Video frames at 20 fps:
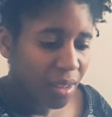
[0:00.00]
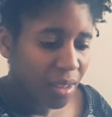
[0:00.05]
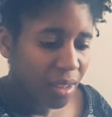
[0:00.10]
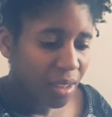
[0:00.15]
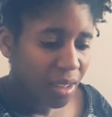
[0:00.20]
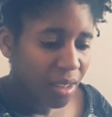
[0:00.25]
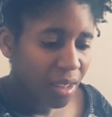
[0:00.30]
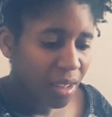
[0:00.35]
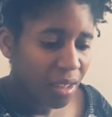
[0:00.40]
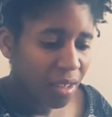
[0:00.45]

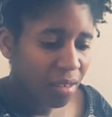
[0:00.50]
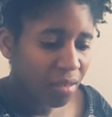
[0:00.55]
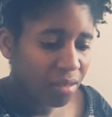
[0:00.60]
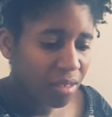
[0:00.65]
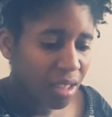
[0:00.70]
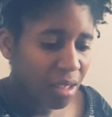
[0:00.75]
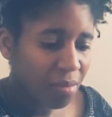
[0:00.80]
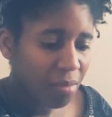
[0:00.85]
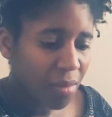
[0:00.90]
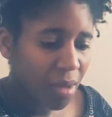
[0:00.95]
you know,
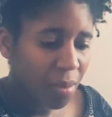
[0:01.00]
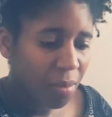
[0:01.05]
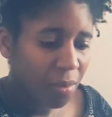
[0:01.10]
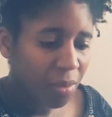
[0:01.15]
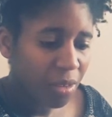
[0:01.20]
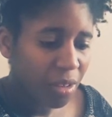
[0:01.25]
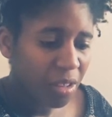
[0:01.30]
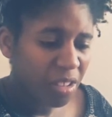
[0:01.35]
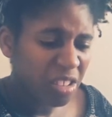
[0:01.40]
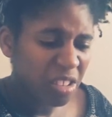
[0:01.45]
deep
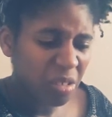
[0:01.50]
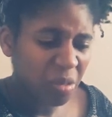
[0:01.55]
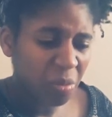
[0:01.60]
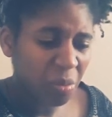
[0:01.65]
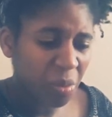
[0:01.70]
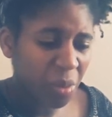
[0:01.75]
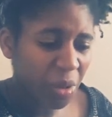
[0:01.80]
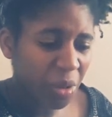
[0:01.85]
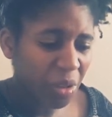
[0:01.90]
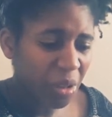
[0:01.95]
memories of
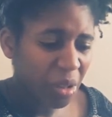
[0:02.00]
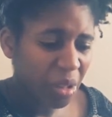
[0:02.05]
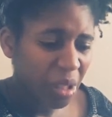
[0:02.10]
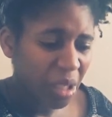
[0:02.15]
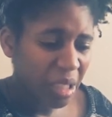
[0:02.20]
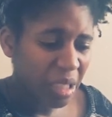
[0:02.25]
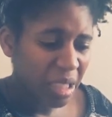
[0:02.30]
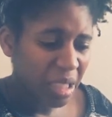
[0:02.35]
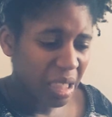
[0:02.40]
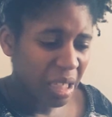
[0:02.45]
worth
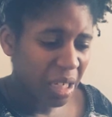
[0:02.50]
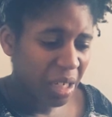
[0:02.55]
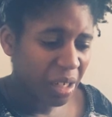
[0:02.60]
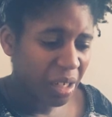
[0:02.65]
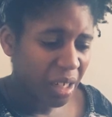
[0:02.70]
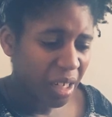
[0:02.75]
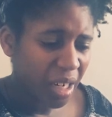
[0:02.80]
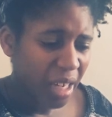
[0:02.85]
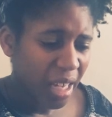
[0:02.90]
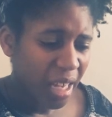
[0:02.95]
is there.
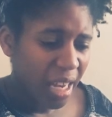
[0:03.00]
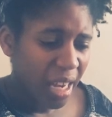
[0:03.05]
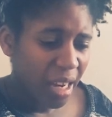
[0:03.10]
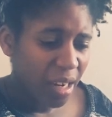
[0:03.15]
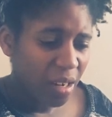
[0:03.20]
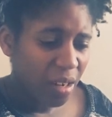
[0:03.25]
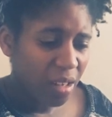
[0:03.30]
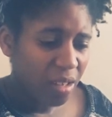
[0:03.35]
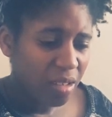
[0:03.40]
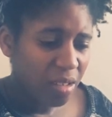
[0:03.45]
And
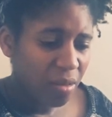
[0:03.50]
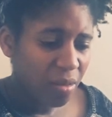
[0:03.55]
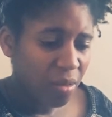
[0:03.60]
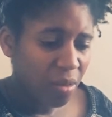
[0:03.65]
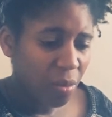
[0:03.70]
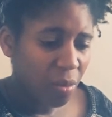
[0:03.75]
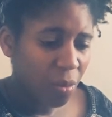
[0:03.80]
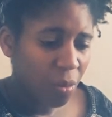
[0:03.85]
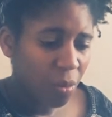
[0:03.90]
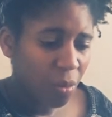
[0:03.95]
also the
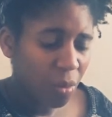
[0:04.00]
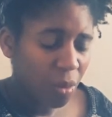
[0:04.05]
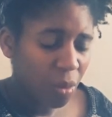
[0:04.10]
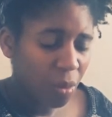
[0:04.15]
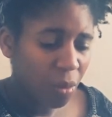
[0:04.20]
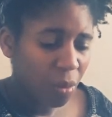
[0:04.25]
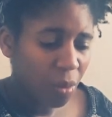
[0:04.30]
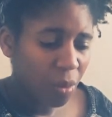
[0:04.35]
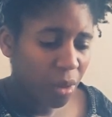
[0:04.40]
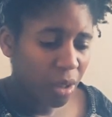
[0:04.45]

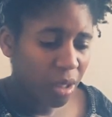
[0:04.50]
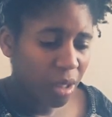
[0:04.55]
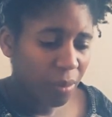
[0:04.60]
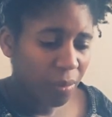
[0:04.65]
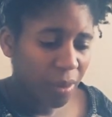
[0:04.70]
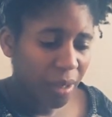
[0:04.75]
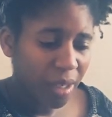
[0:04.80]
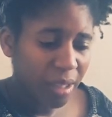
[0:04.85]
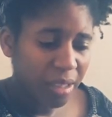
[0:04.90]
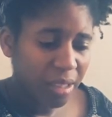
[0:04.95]
Lord, that
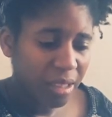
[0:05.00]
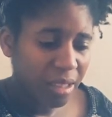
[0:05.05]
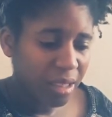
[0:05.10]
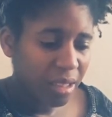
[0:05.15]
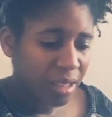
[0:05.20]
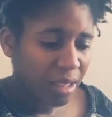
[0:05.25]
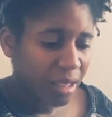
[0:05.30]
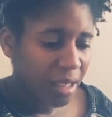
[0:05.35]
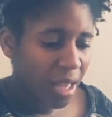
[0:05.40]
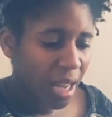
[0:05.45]
we just
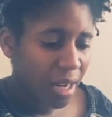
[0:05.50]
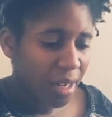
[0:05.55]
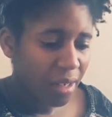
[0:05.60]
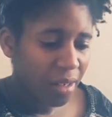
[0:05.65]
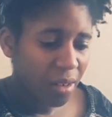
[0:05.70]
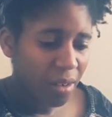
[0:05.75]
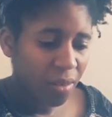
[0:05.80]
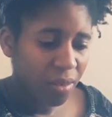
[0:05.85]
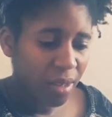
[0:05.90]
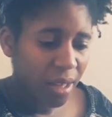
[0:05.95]
got to
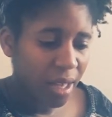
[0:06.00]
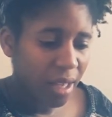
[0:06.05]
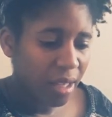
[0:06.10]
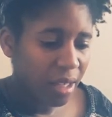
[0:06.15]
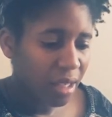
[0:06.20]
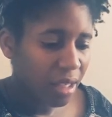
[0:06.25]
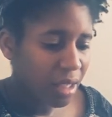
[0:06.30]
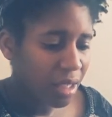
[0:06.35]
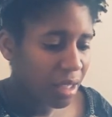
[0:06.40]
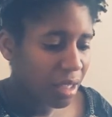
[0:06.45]
know that
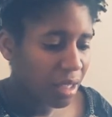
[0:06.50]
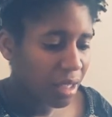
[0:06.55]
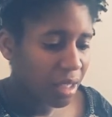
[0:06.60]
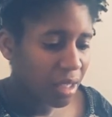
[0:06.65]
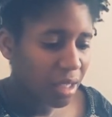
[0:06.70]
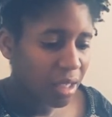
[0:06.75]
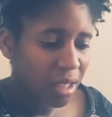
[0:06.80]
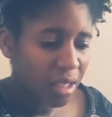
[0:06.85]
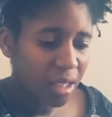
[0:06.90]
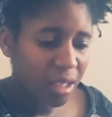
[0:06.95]

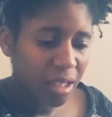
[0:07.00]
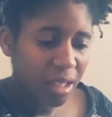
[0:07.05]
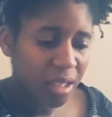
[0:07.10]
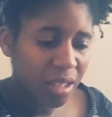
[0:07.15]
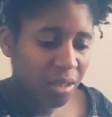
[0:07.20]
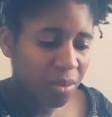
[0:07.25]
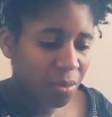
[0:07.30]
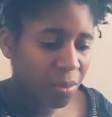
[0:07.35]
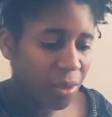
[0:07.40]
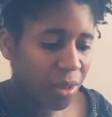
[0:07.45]

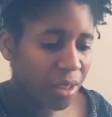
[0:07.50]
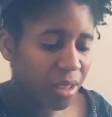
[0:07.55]
his word is